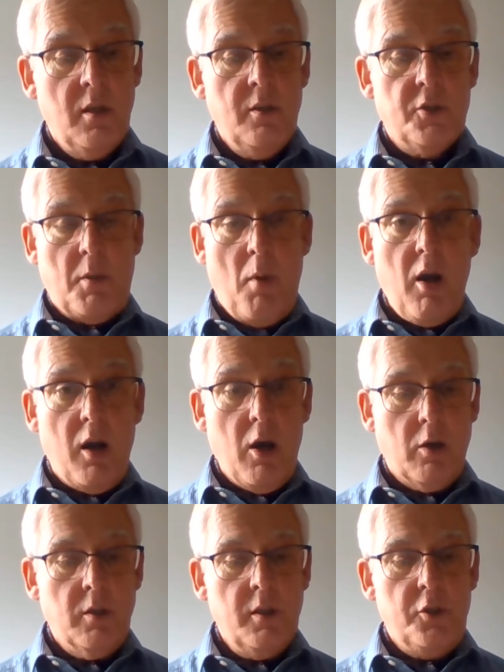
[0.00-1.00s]

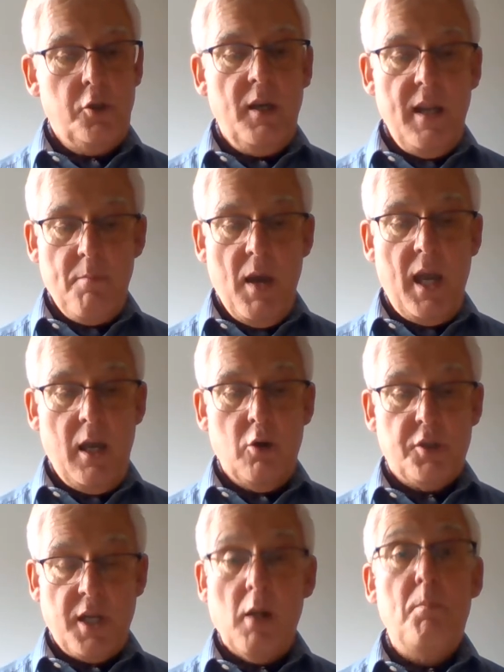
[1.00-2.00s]
Tomorrow you leave my
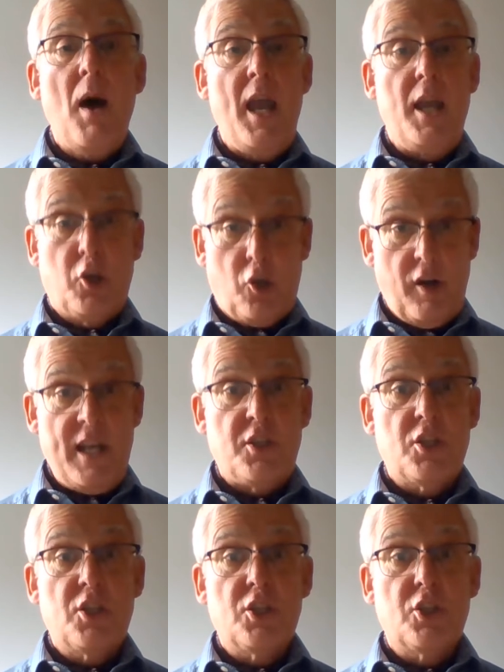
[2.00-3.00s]
hotel, by great
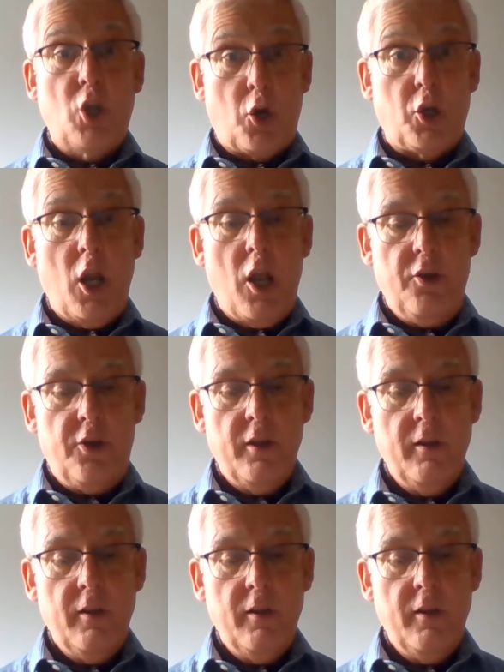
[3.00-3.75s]
Scotland."